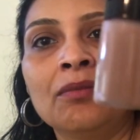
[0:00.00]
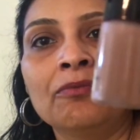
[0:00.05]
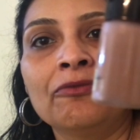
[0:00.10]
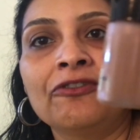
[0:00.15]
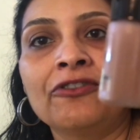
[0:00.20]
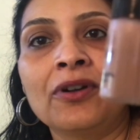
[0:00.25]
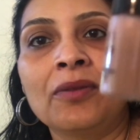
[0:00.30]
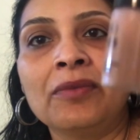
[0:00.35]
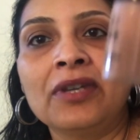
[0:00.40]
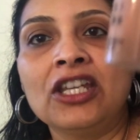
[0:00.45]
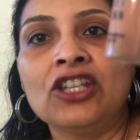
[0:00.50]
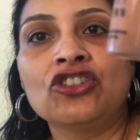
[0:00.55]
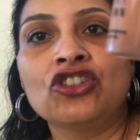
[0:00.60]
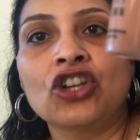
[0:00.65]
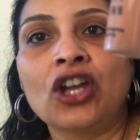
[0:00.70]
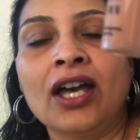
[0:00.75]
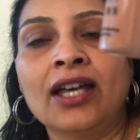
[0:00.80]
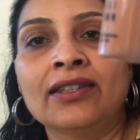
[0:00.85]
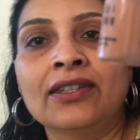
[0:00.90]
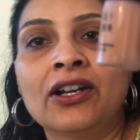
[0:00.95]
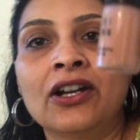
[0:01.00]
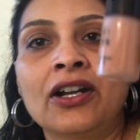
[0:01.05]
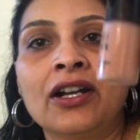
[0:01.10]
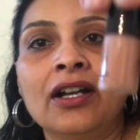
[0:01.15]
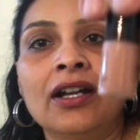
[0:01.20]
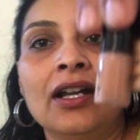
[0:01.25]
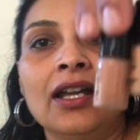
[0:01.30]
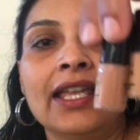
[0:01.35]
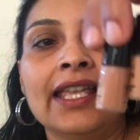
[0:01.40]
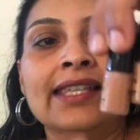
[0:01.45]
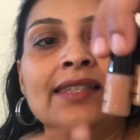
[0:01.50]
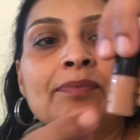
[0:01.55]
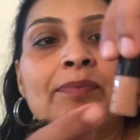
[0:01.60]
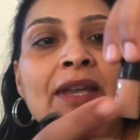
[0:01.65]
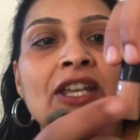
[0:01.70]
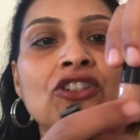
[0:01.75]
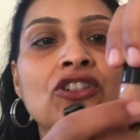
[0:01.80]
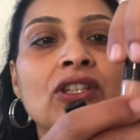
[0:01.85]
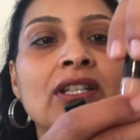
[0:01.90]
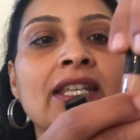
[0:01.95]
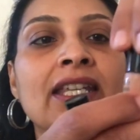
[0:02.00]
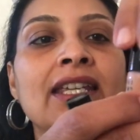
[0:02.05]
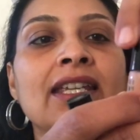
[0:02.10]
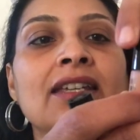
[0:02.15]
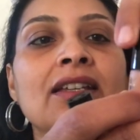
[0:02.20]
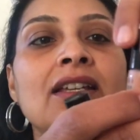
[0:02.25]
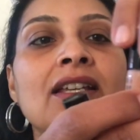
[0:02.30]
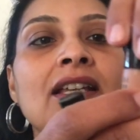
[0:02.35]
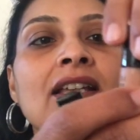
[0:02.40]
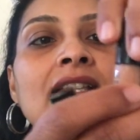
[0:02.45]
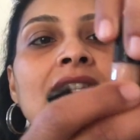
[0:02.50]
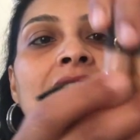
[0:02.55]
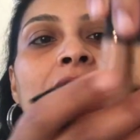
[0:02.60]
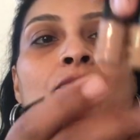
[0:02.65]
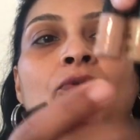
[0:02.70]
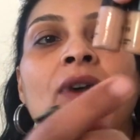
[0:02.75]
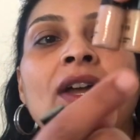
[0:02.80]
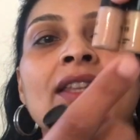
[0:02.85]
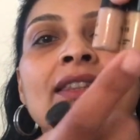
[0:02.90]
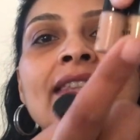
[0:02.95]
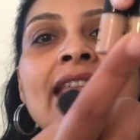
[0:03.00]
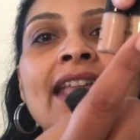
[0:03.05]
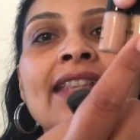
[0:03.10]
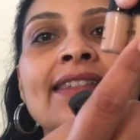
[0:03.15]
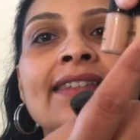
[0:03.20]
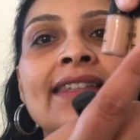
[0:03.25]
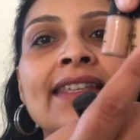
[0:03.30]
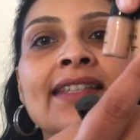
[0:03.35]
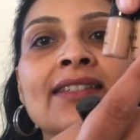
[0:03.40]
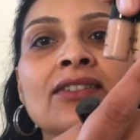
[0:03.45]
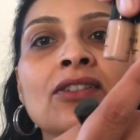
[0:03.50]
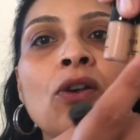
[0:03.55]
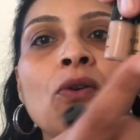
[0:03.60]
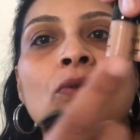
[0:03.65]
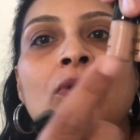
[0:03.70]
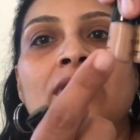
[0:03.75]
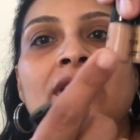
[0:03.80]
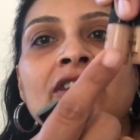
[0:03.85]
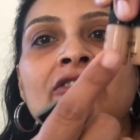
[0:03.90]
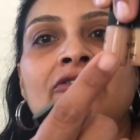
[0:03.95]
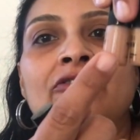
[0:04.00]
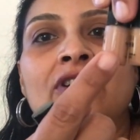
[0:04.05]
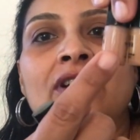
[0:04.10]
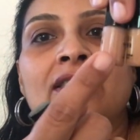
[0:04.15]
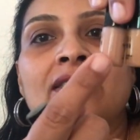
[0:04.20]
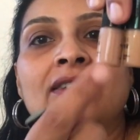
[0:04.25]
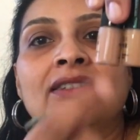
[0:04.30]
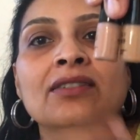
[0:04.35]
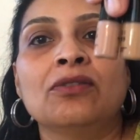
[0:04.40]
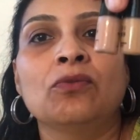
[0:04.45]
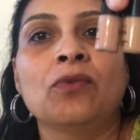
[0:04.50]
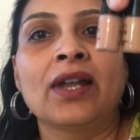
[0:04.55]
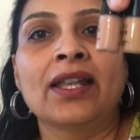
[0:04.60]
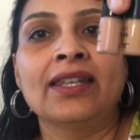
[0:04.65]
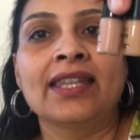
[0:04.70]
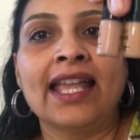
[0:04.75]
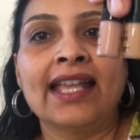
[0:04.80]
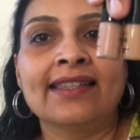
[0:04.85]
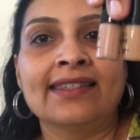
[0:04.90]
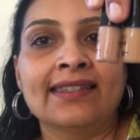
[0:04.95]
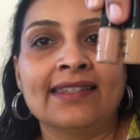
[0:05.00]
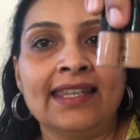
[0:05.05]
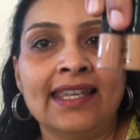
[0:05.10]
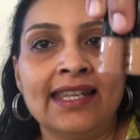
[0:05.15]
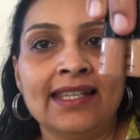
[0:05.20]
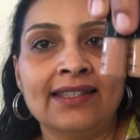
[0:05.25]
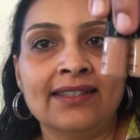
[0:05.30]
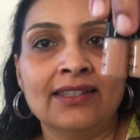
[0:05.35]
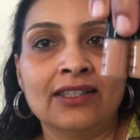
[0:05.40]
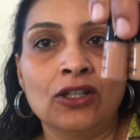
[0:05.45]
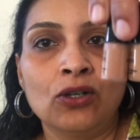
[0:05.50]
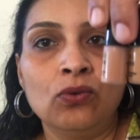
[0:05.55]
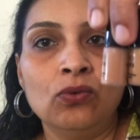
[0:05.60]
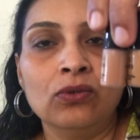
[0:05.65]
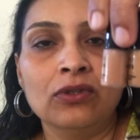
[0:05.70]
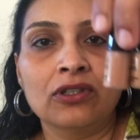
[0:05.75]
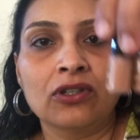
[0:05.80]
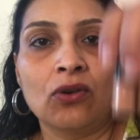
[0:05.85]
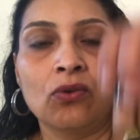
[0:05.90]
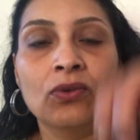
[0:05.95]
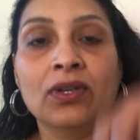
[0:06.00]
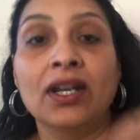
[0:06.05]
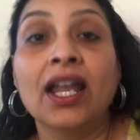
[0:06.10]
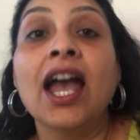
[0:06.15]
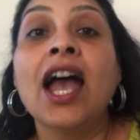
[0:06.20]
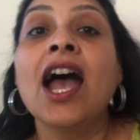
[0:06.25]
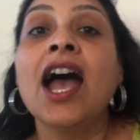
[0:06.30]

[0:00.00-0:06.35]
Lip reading: from each other, especially the one that says golden versus the one that says cool tone.